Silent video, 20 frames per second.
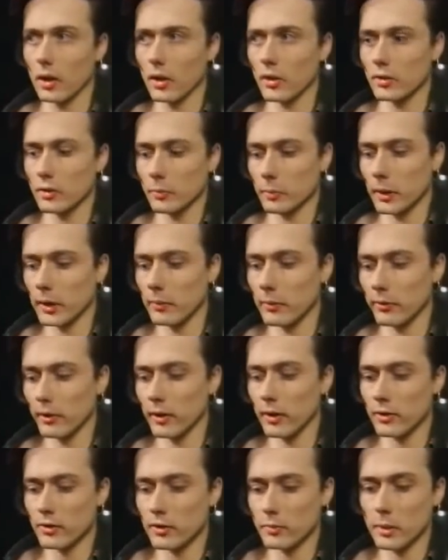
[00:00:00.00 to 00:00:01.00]
And
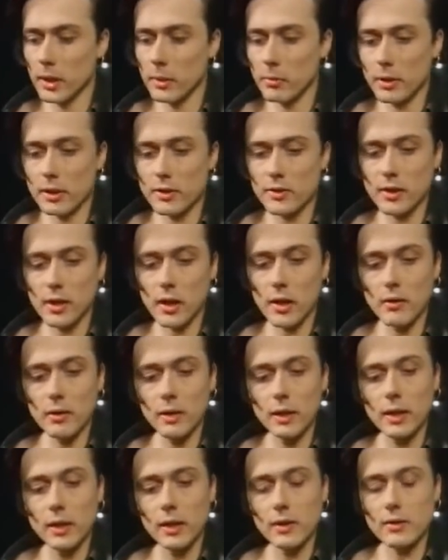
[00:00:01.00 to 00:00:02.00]
for lots of people it's the
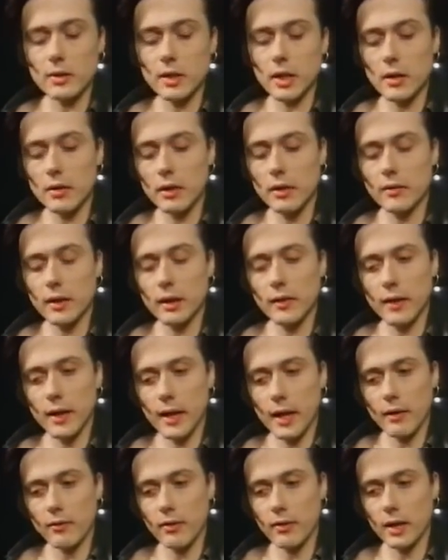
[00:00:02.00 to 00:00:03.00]
only thing
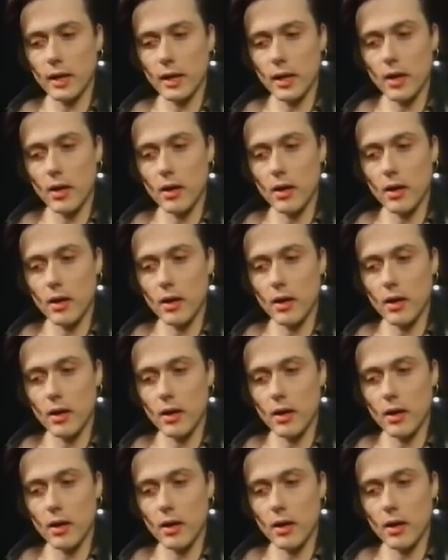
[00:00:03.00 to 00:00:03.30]
they have in their